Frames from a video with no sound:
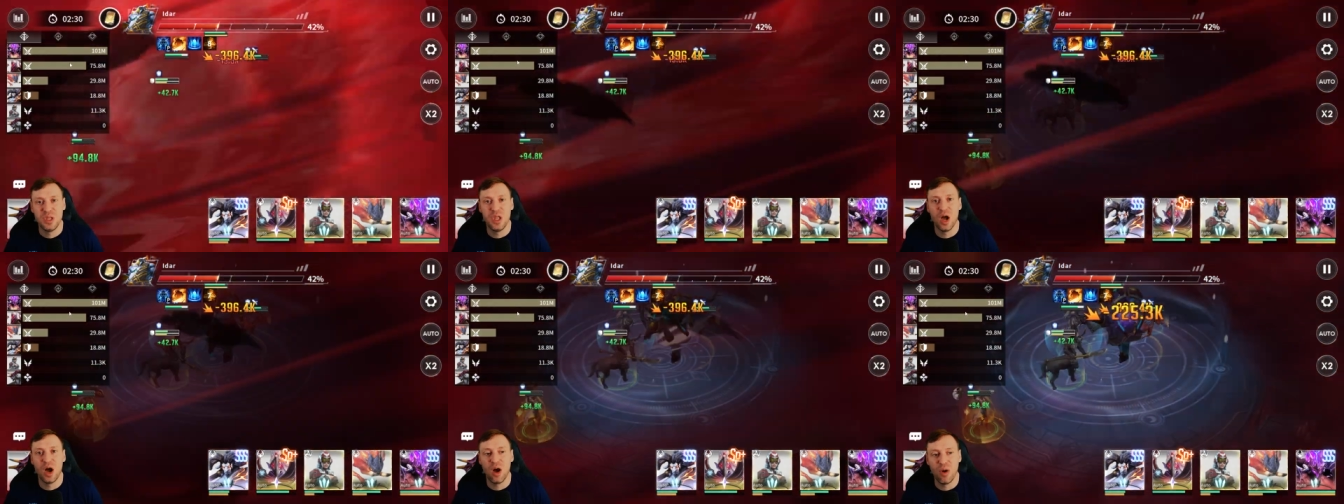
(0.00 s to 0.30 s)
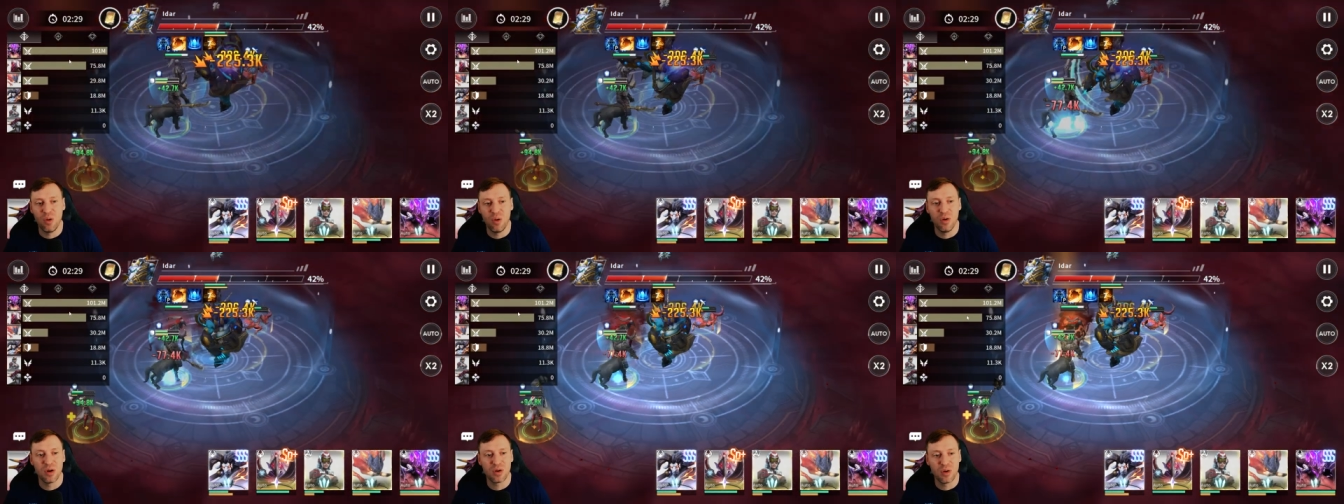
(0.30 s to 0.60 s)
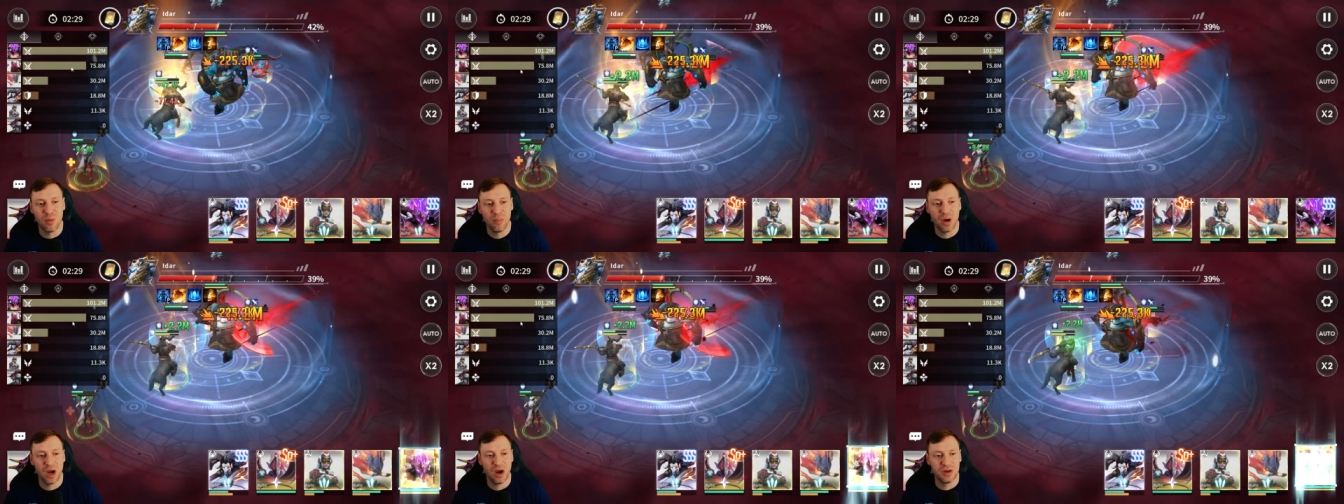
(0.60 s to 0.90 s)
no
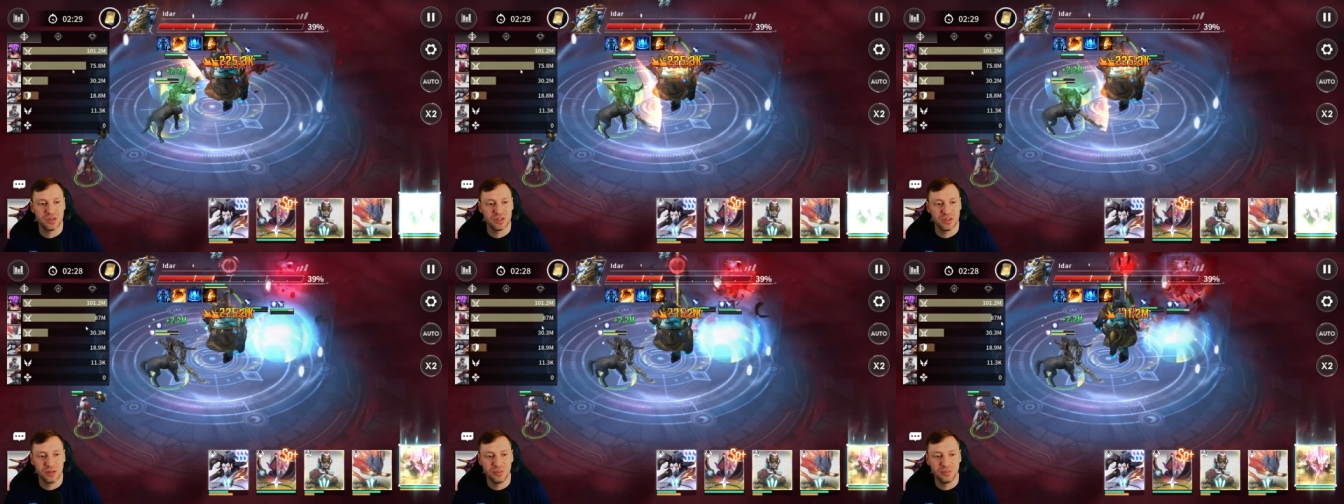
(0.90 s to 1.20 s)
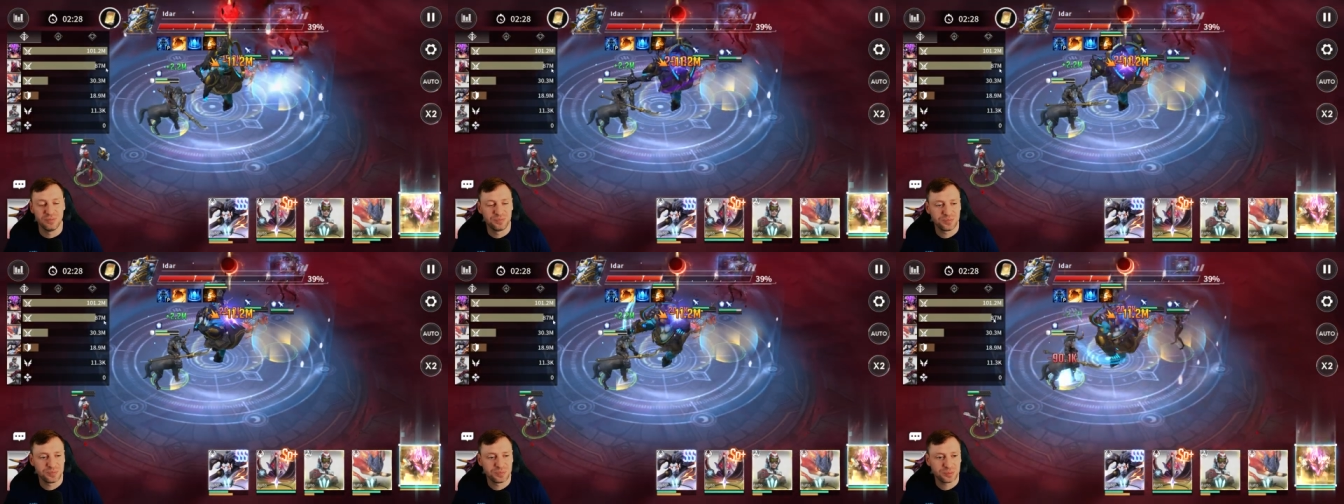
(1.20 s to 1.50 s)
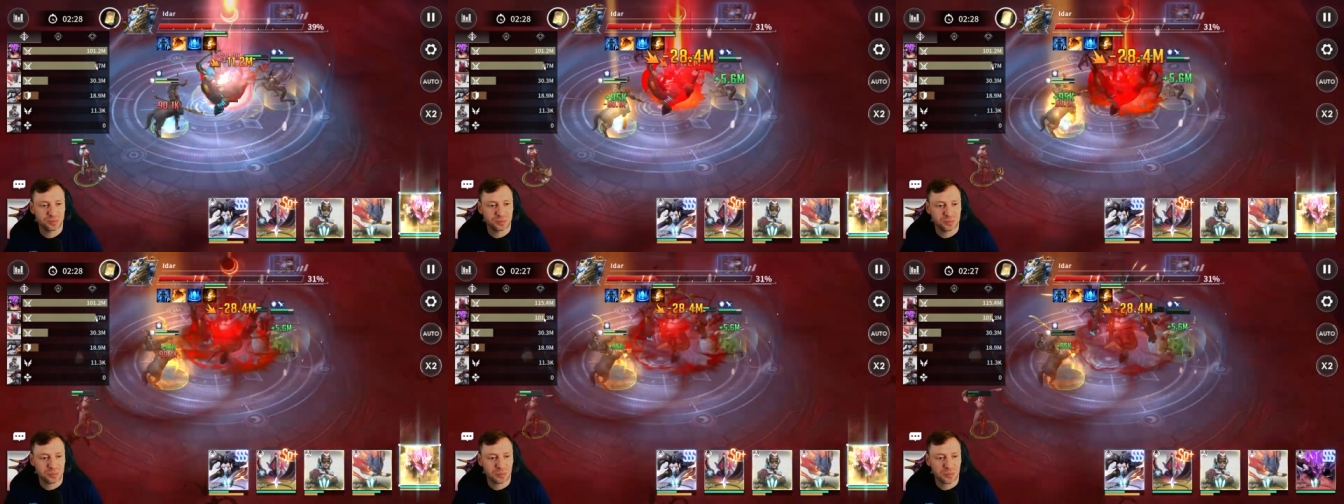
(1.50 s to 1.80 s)
comparison.
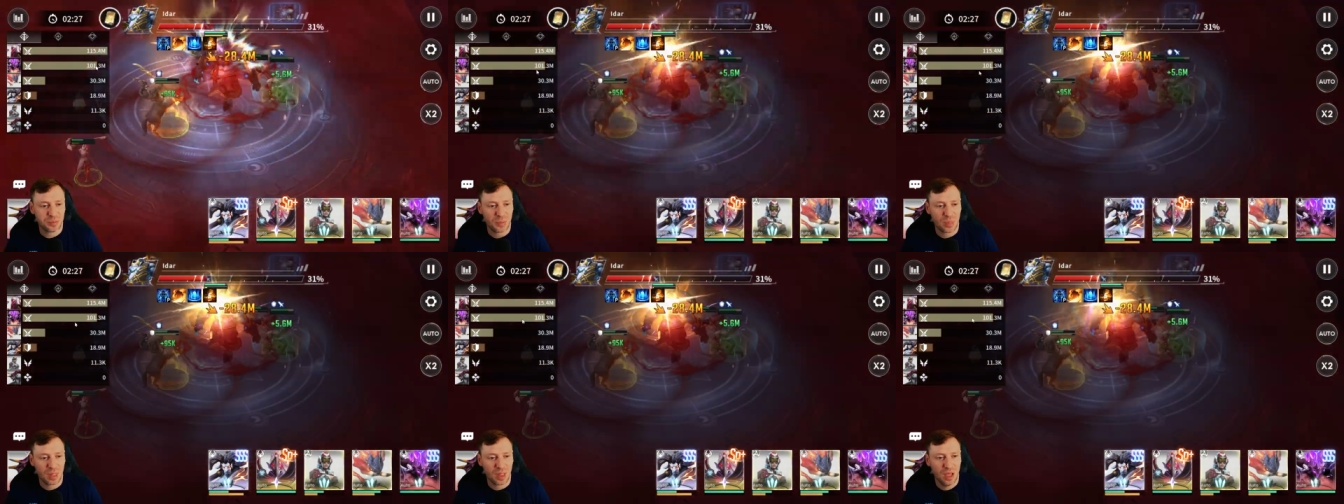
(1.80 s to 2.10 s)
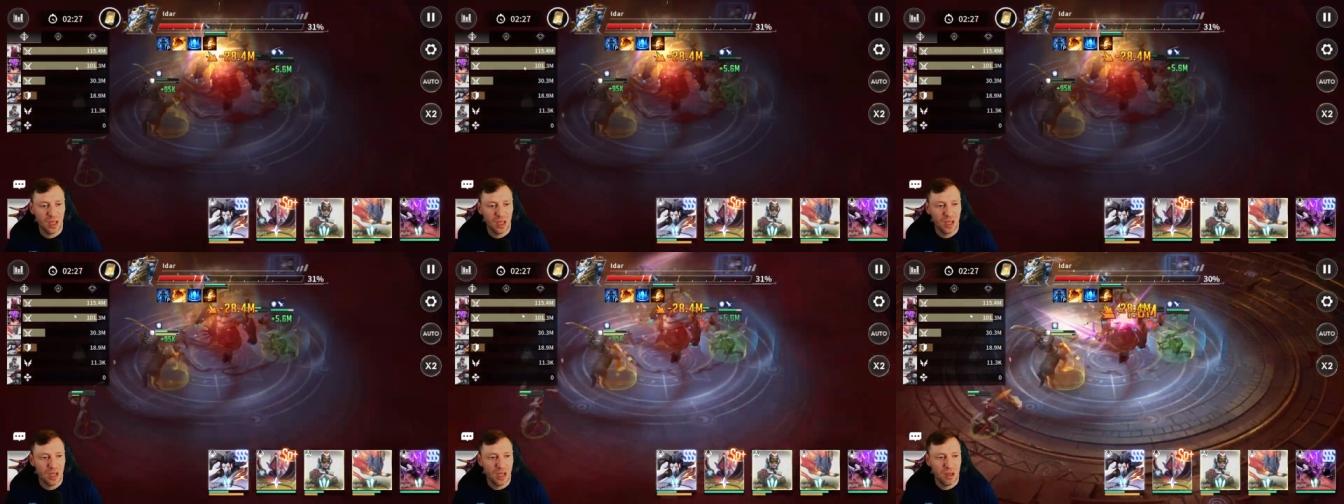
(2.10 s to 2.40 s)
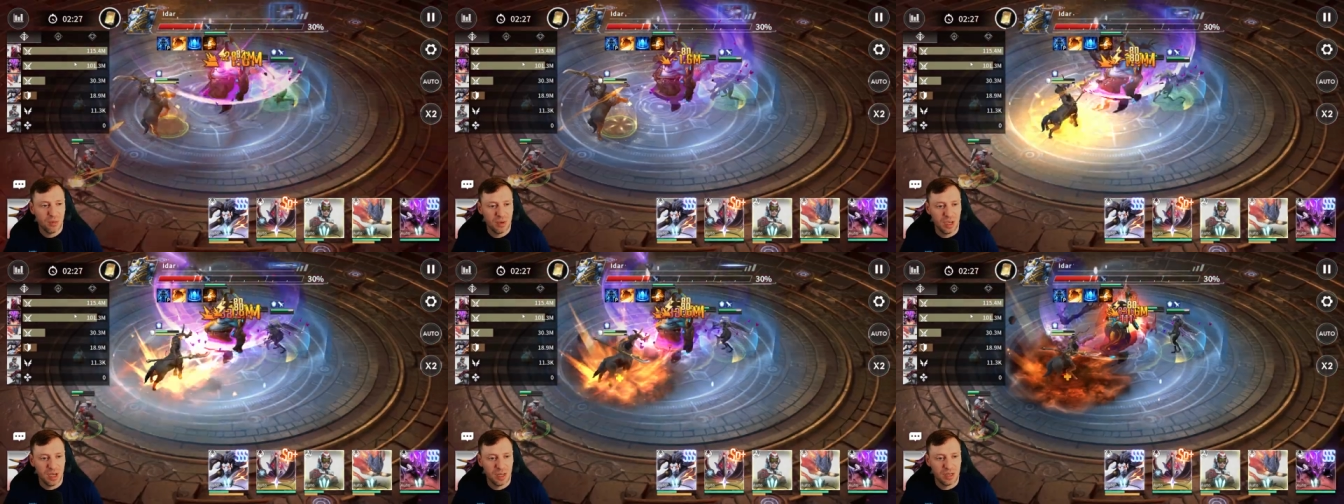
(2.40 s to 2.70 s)
I
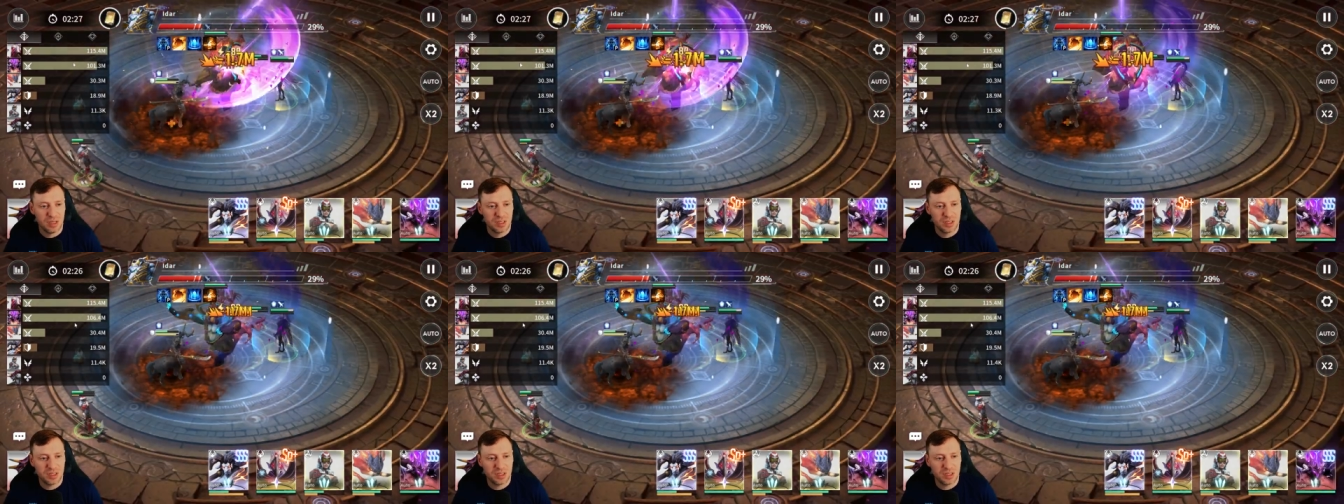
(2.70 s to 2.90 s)
mean,